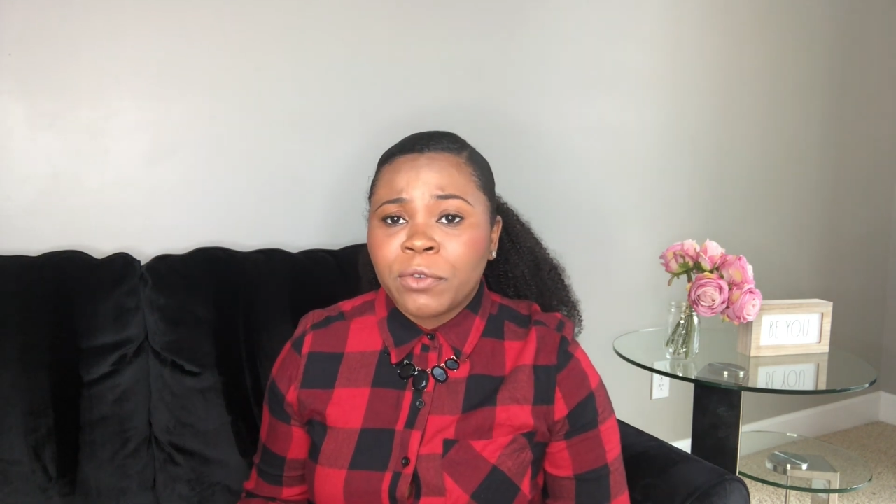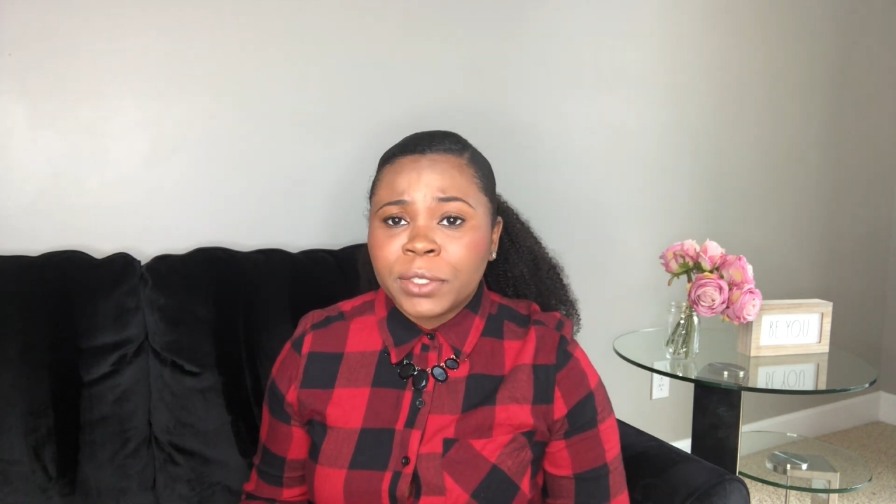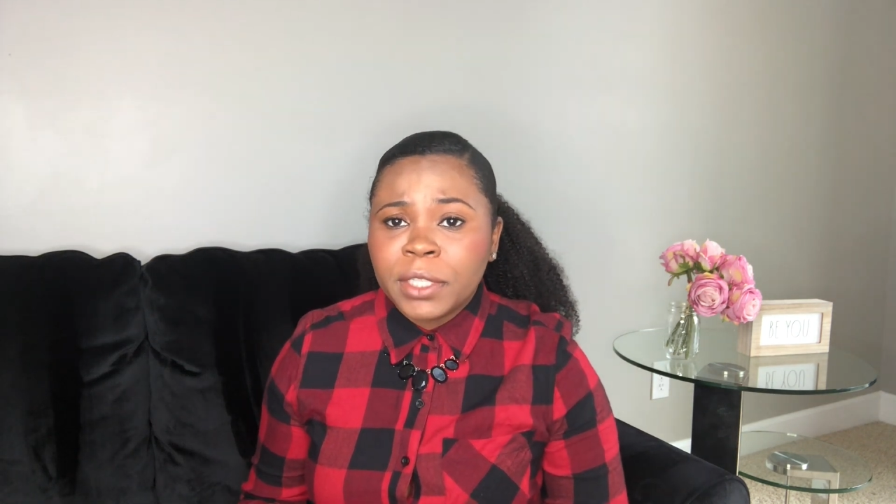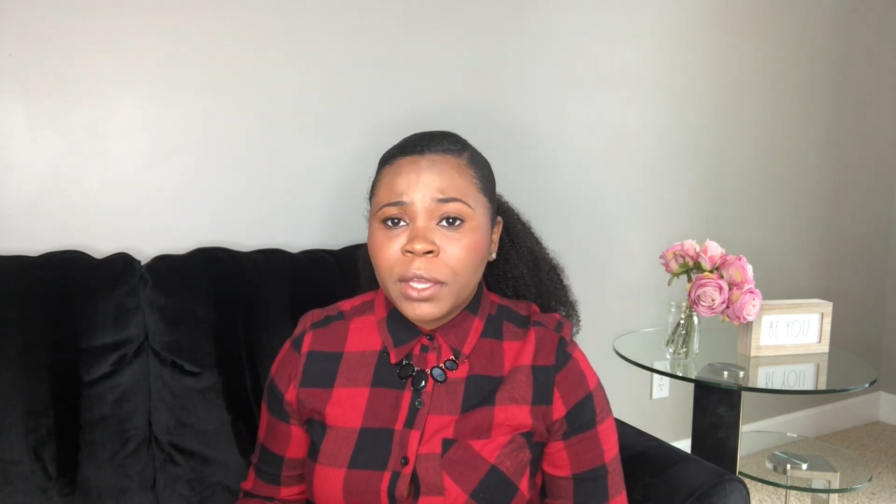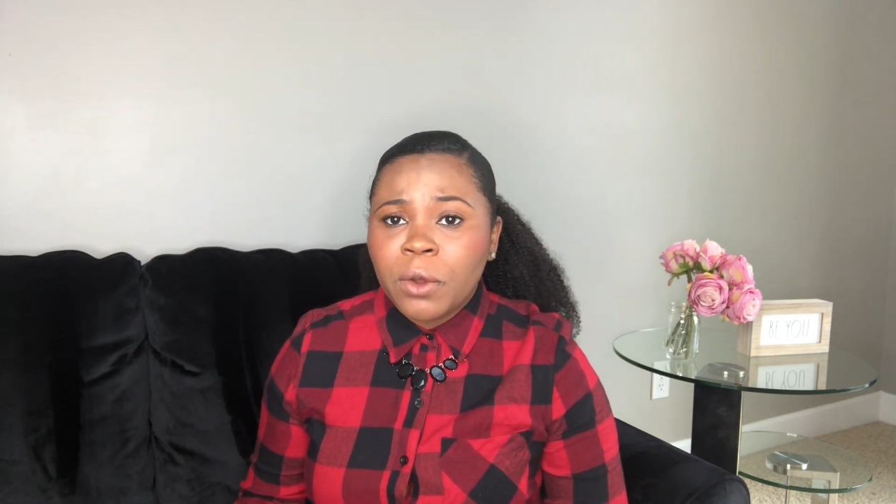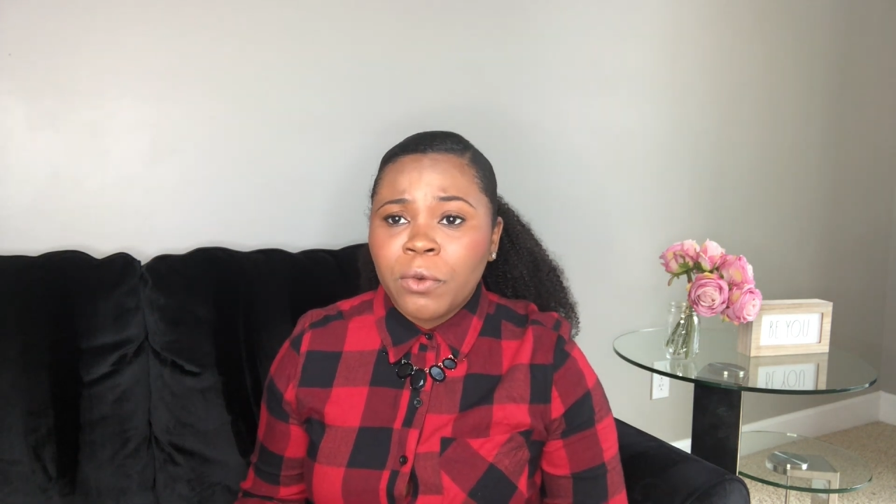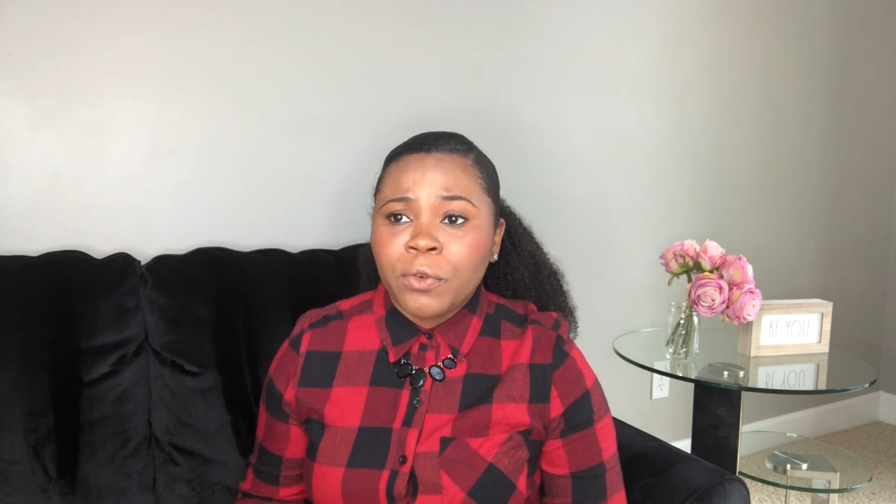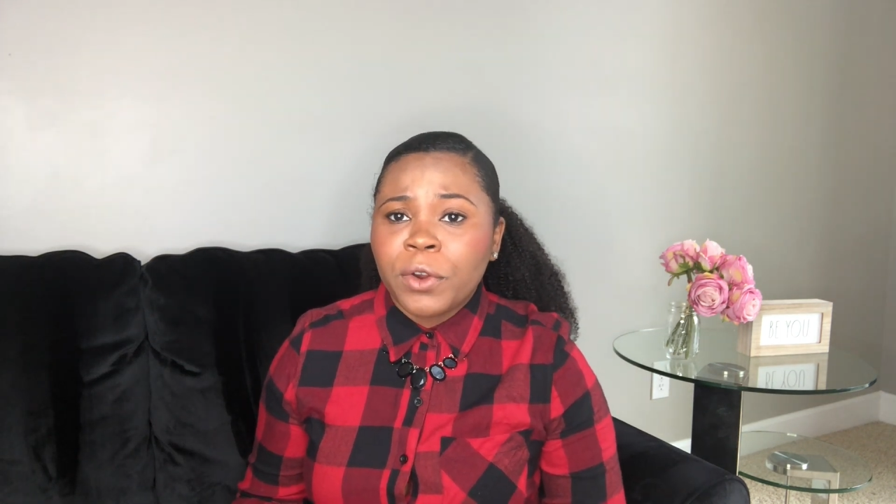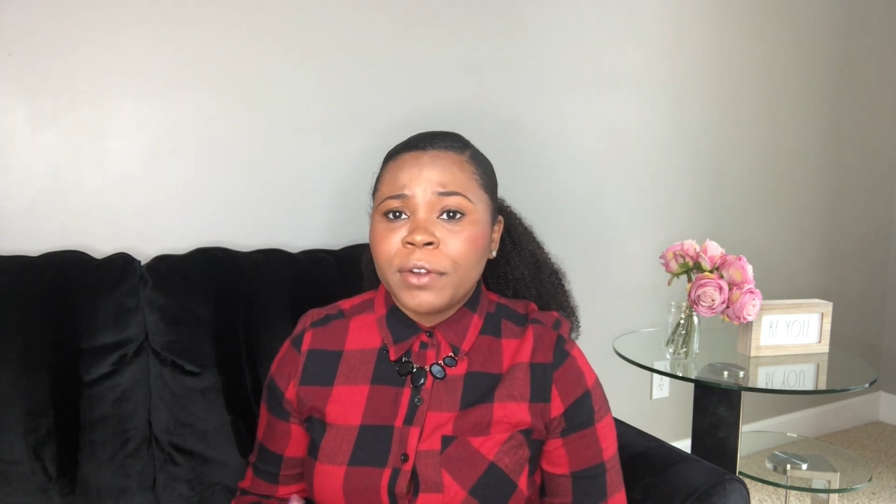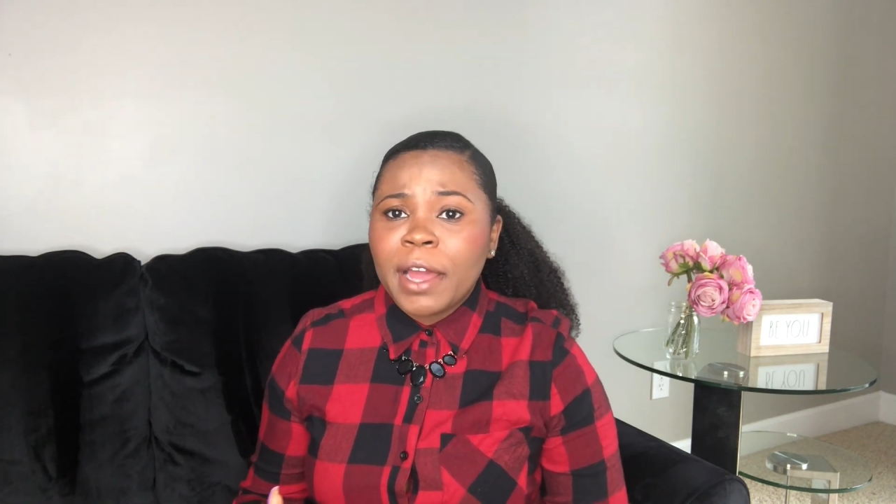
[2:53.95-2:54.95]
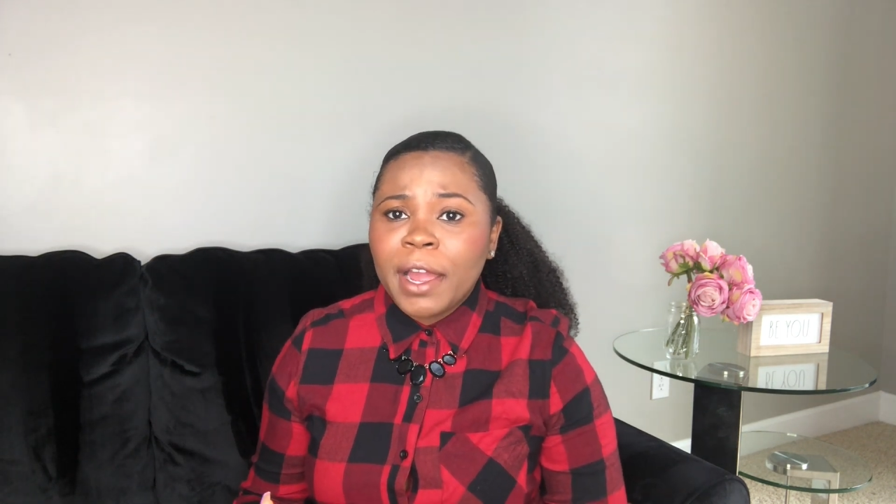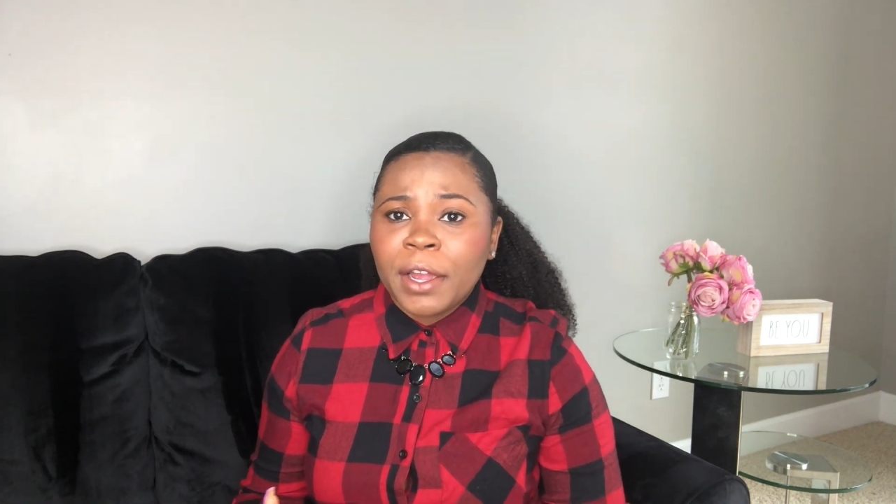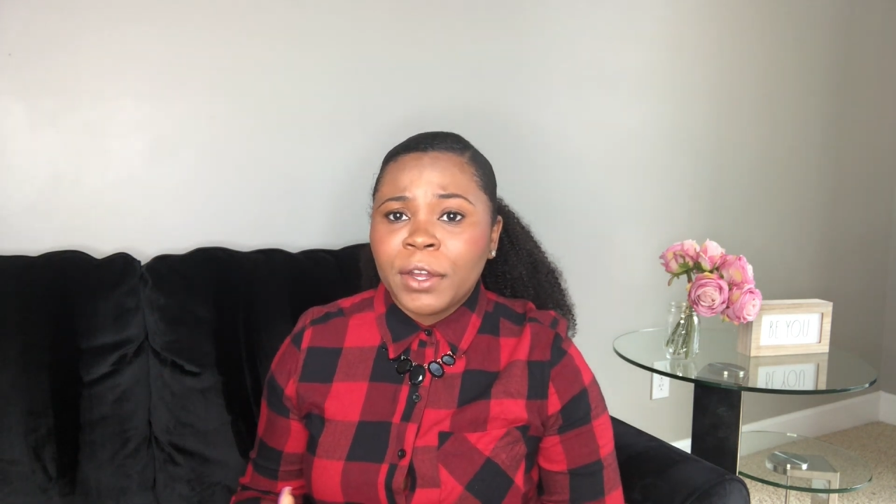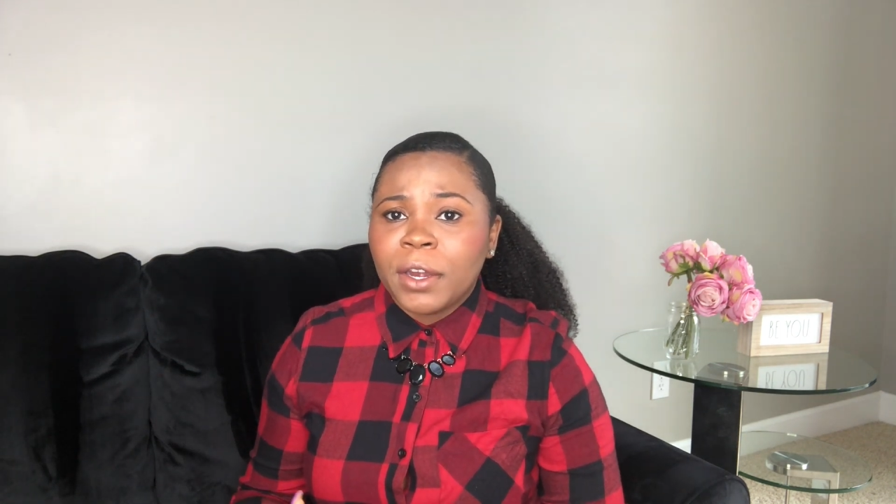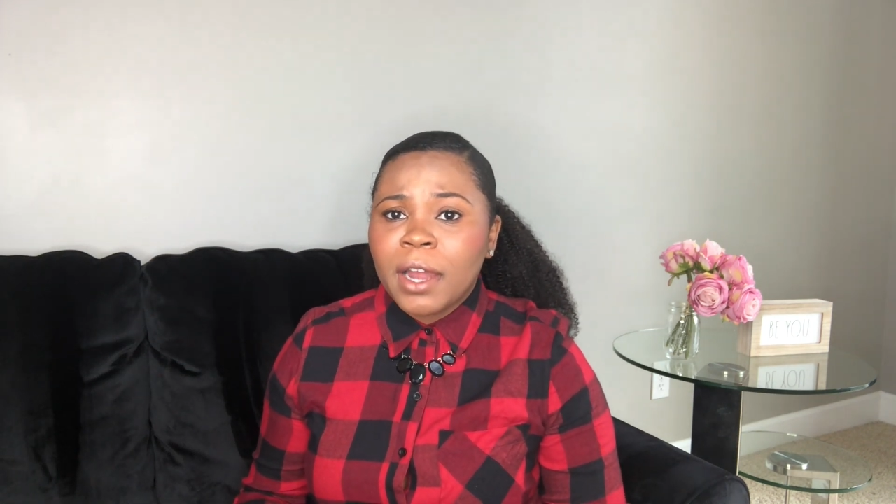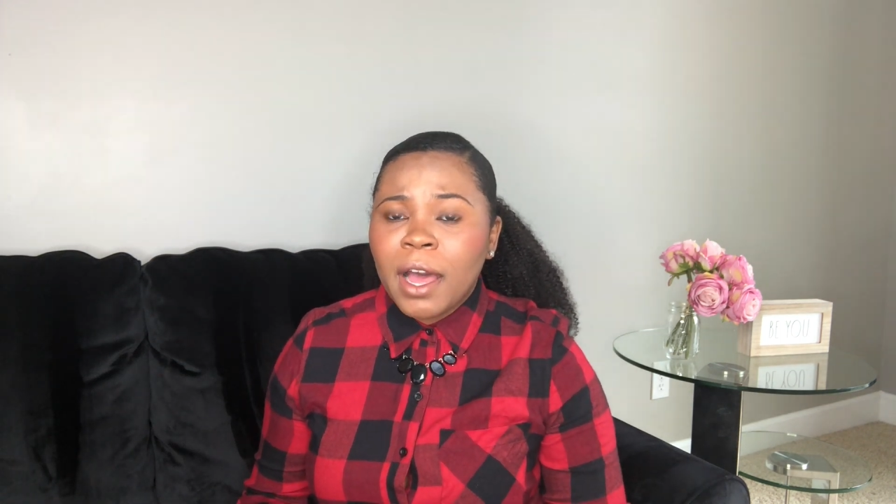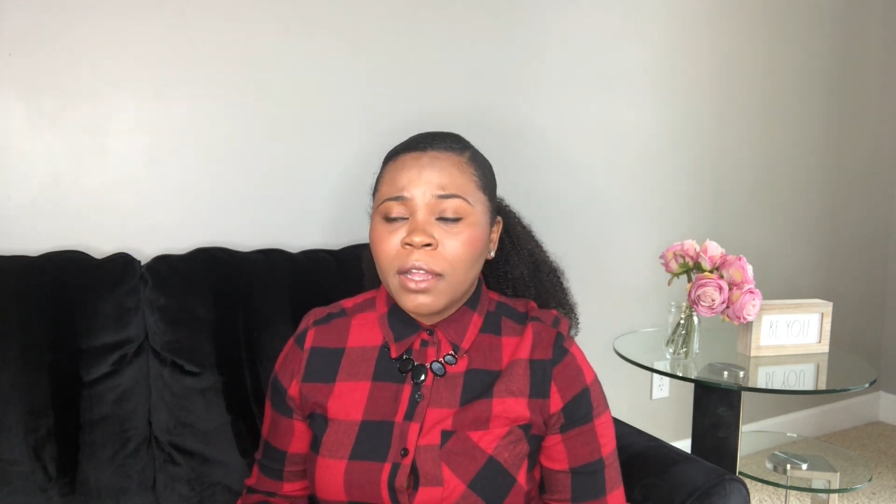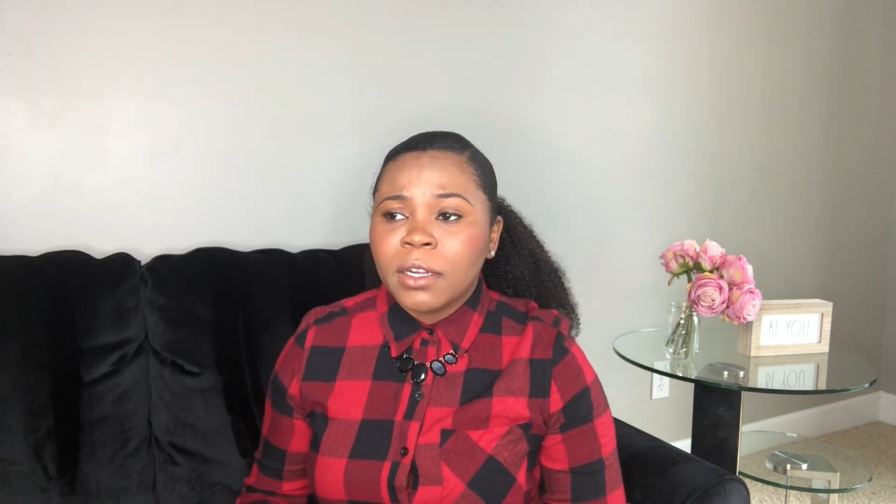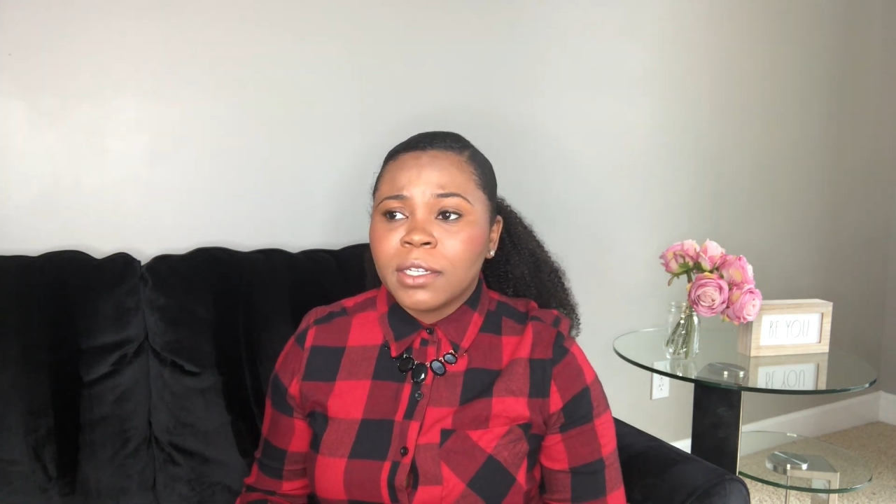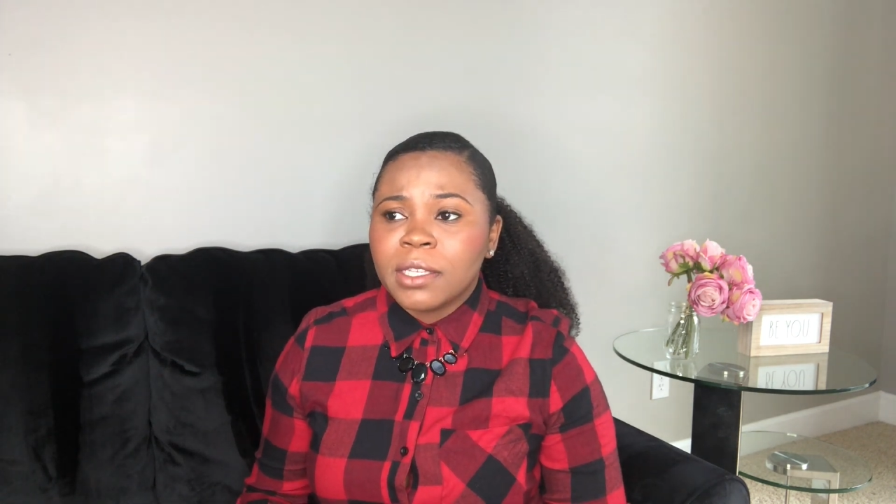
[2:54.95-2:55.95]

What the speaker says: for sale for $900,